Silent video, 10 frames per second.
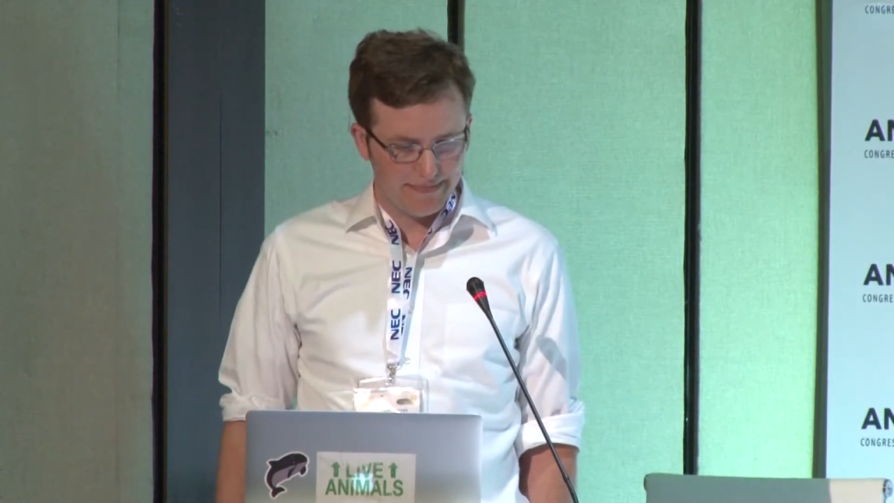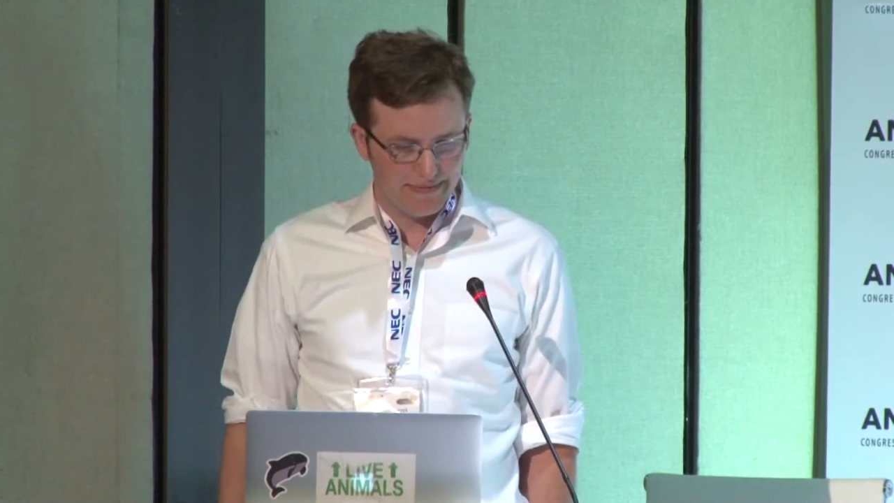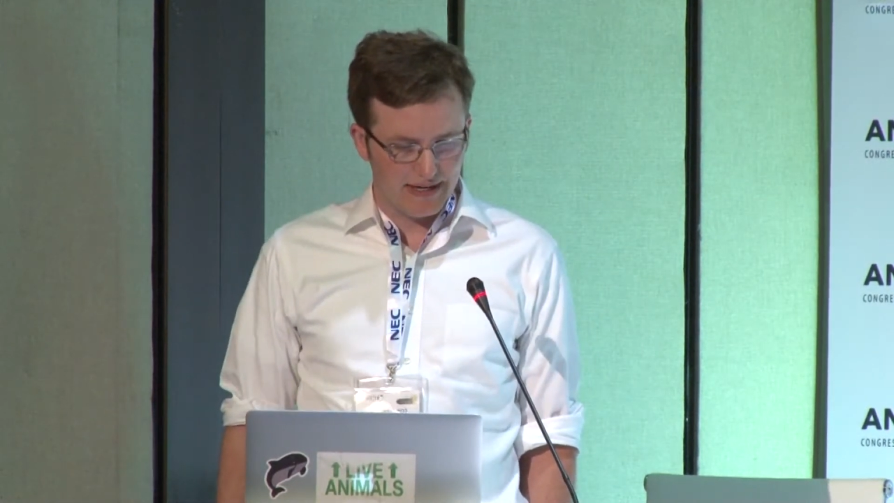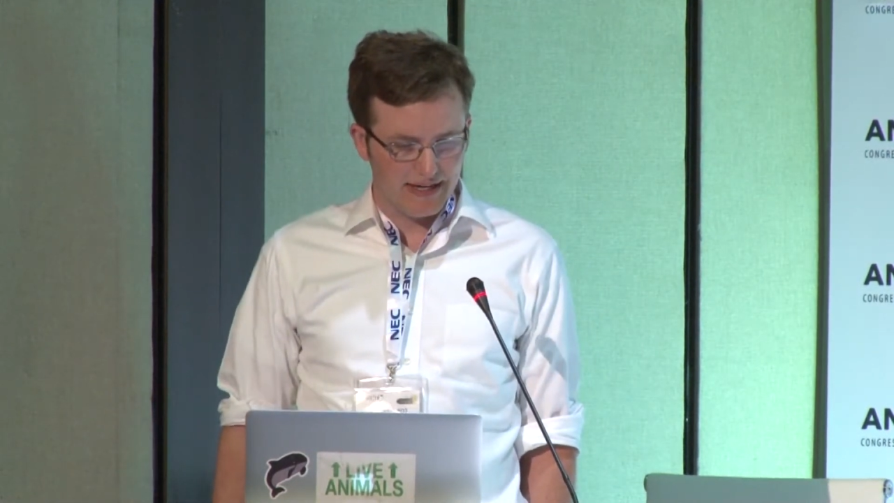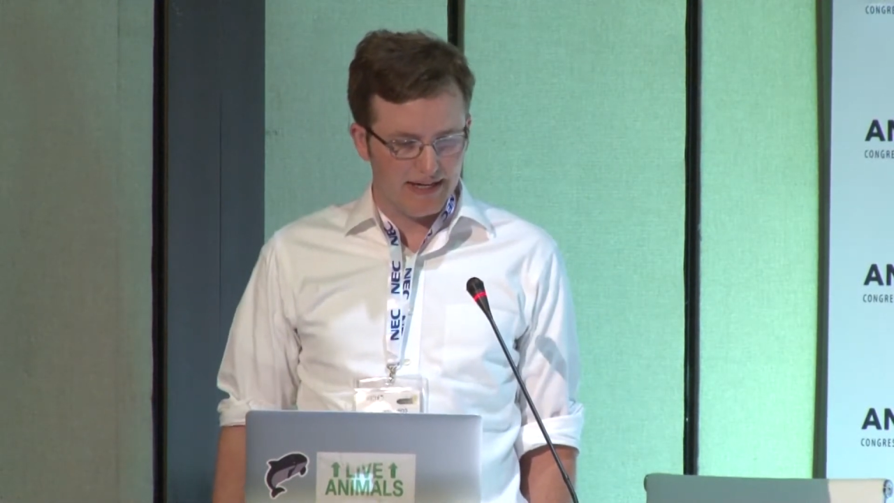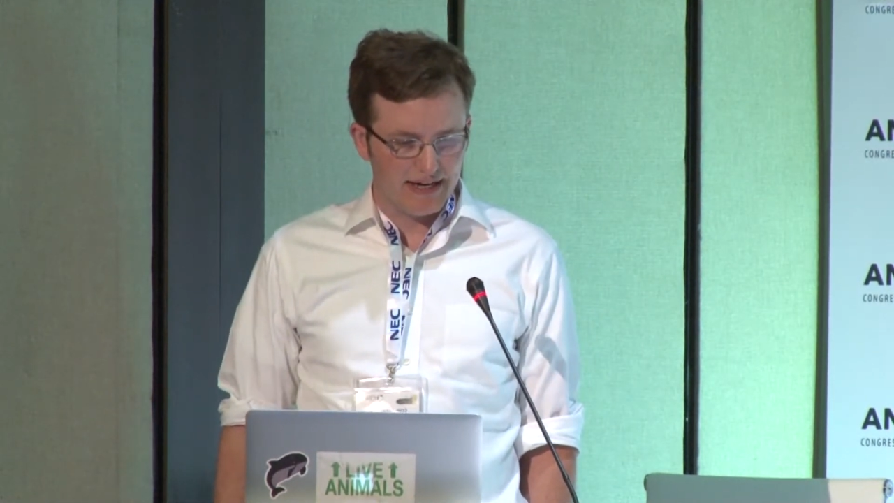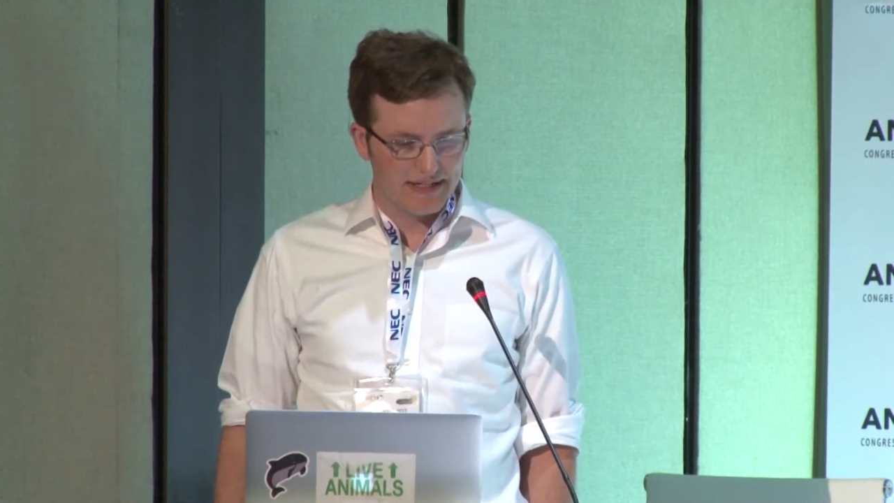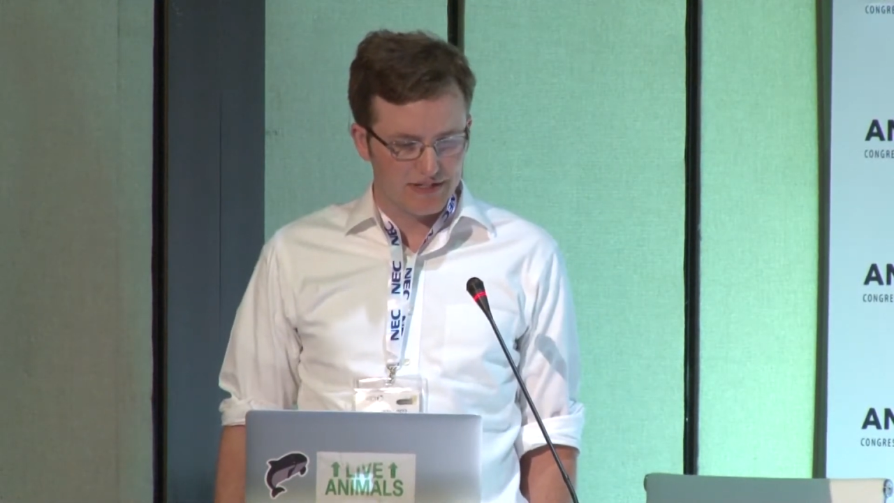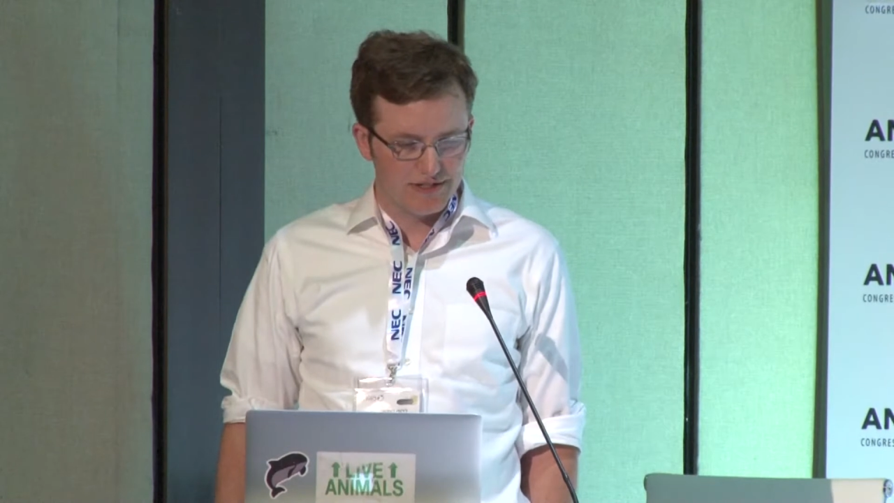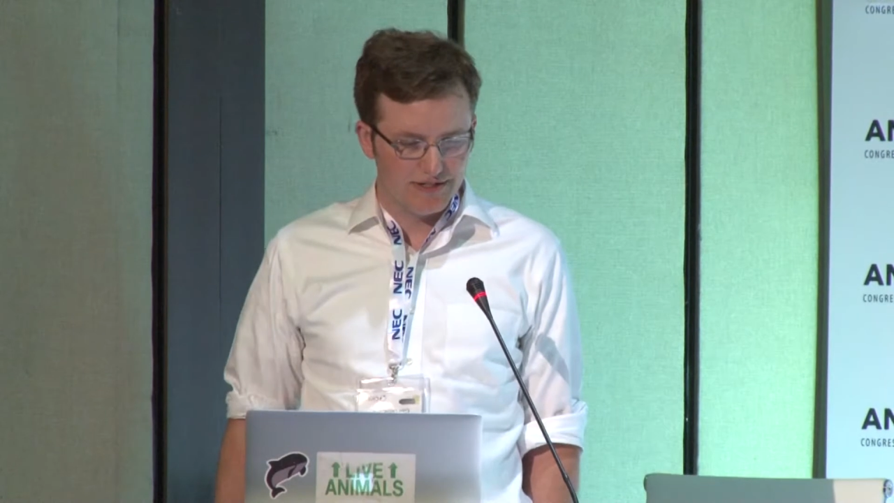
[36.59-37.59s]
that
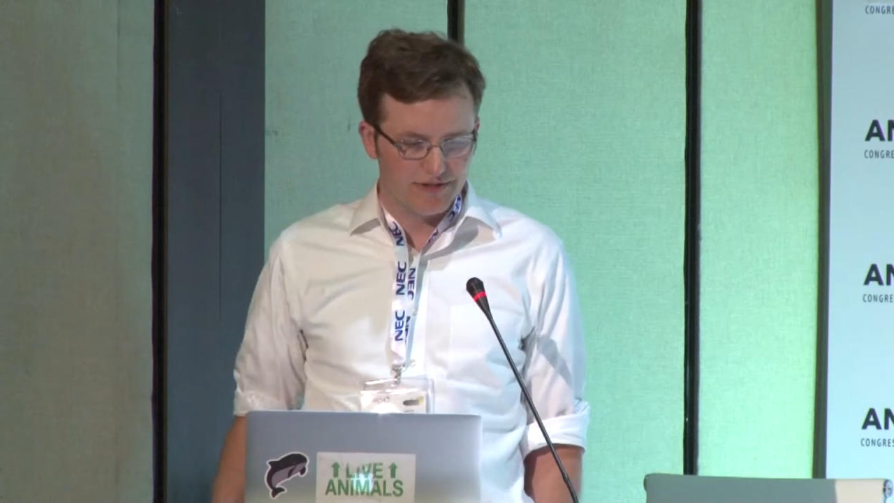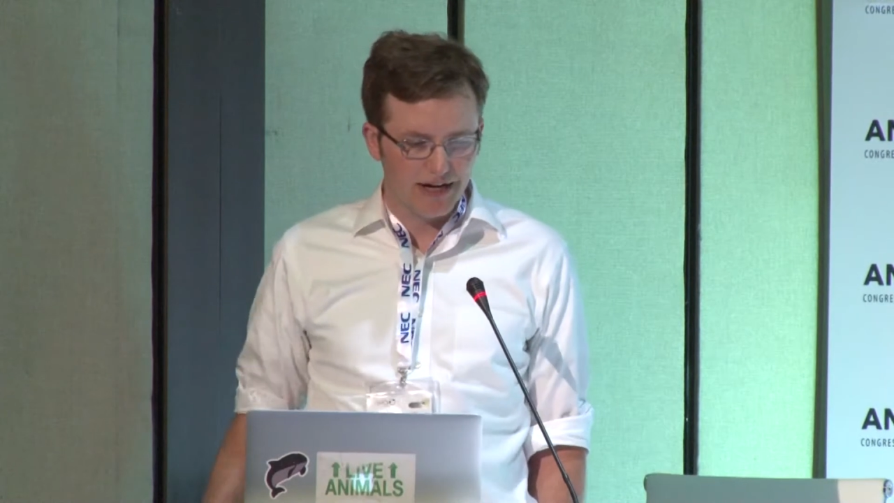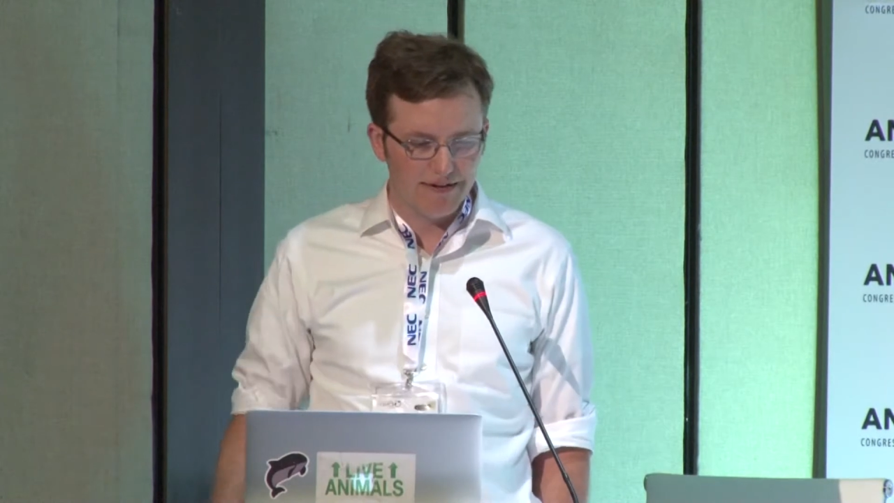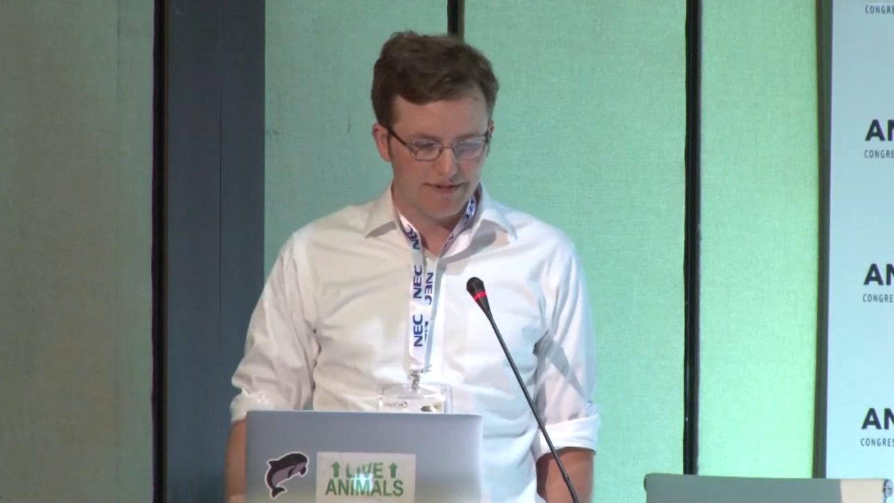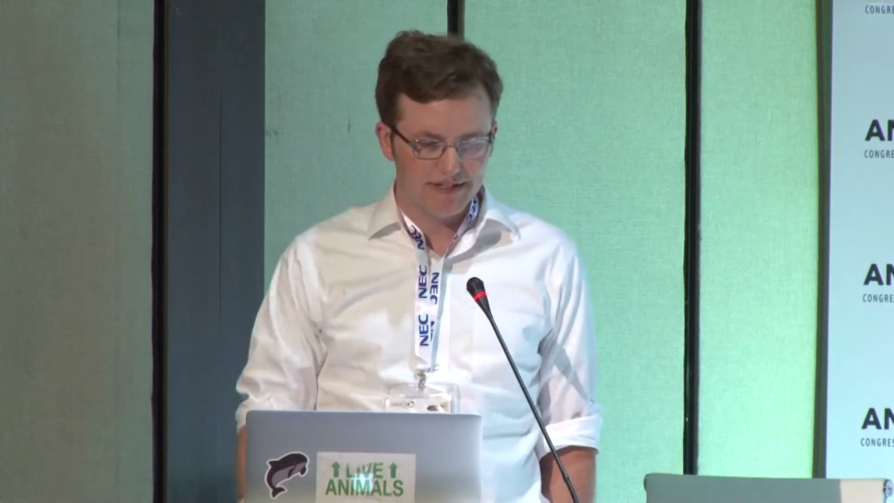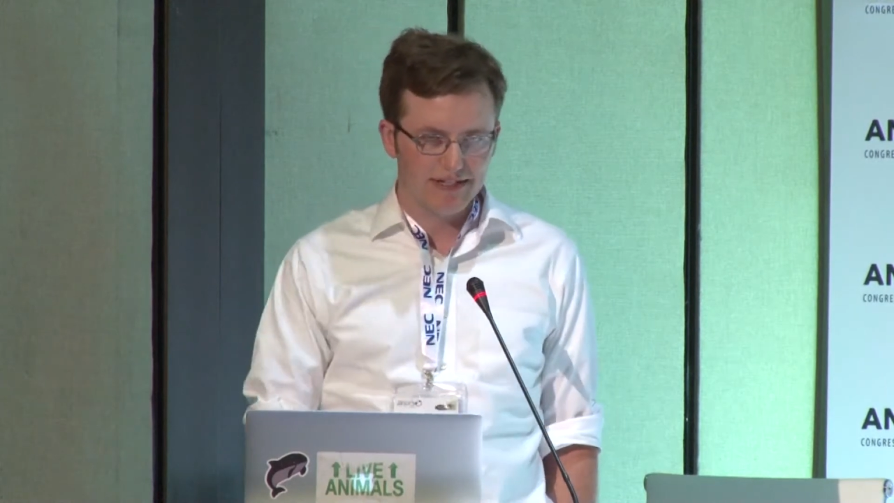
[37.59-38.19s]
connects drivers